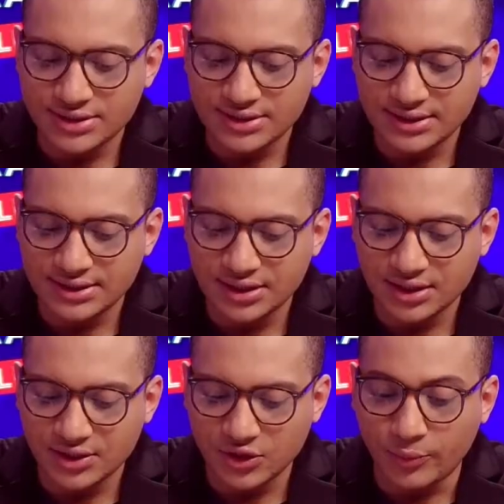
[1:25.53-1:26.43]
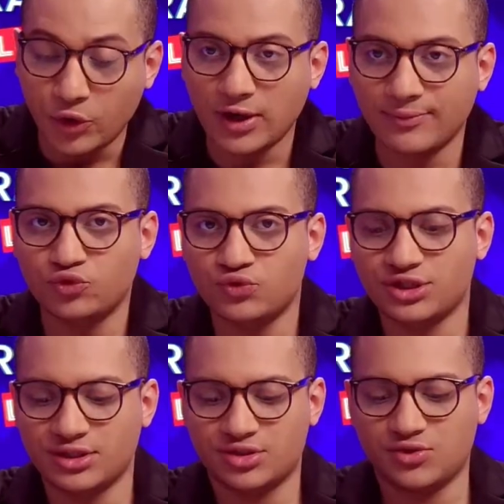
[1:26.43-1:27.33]
said a program to
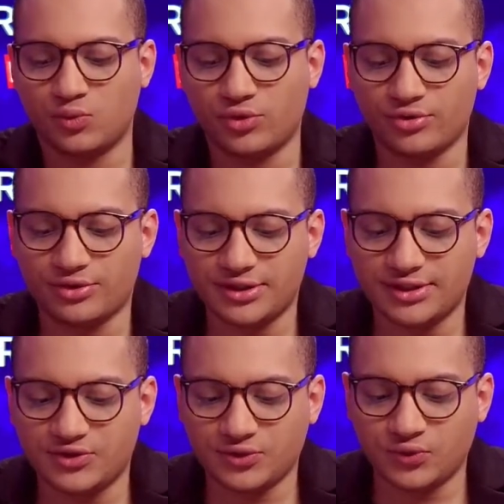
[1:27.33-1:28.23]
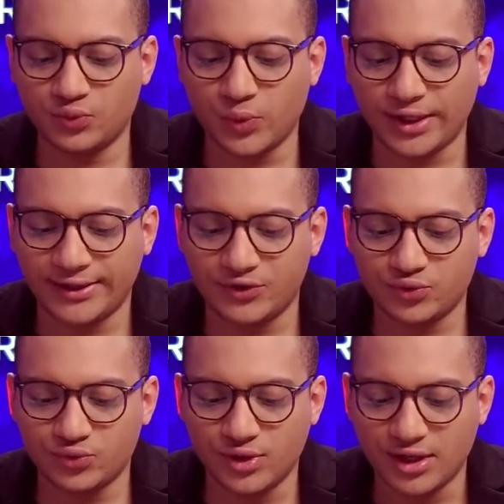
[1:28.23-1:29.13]
change the world. Is it a good way
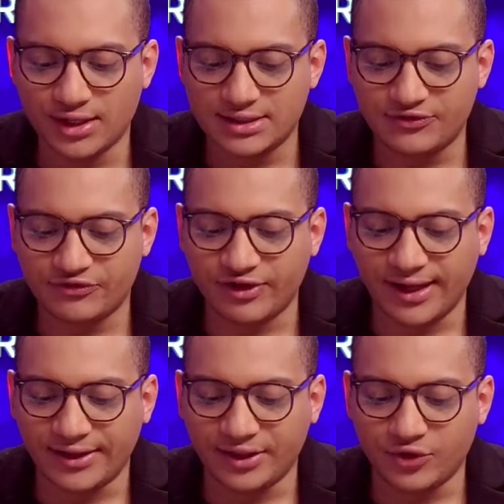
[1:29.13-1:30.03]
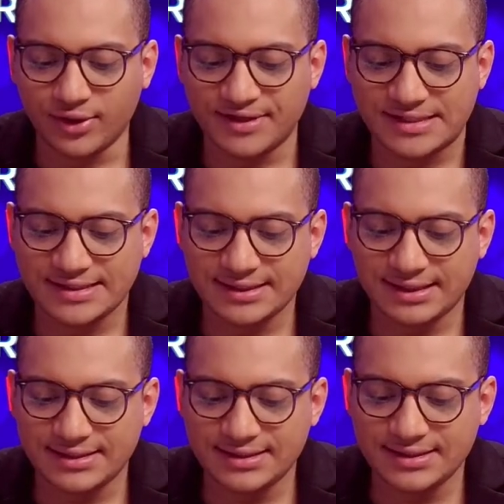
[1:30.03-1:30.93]
to define the MSc in
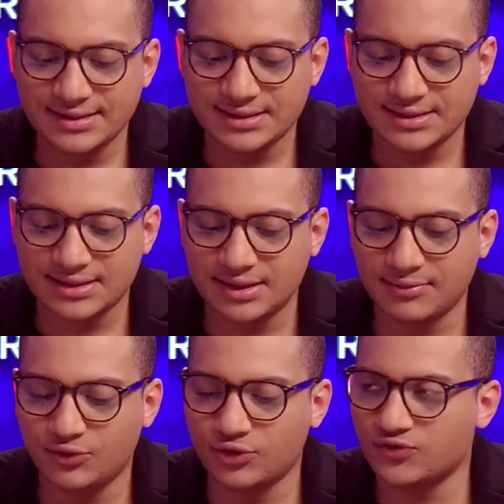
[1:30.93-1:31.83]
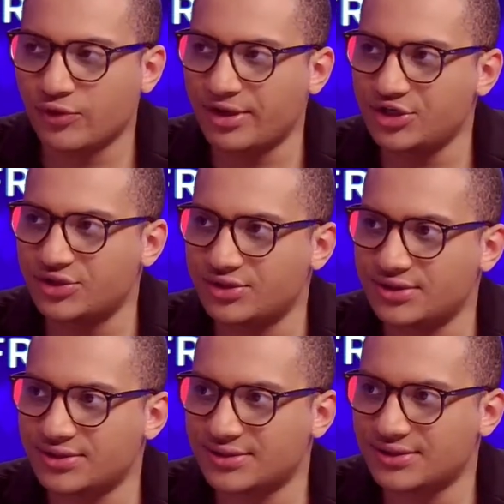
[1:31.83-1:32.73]
Leading Sustainable Transformations?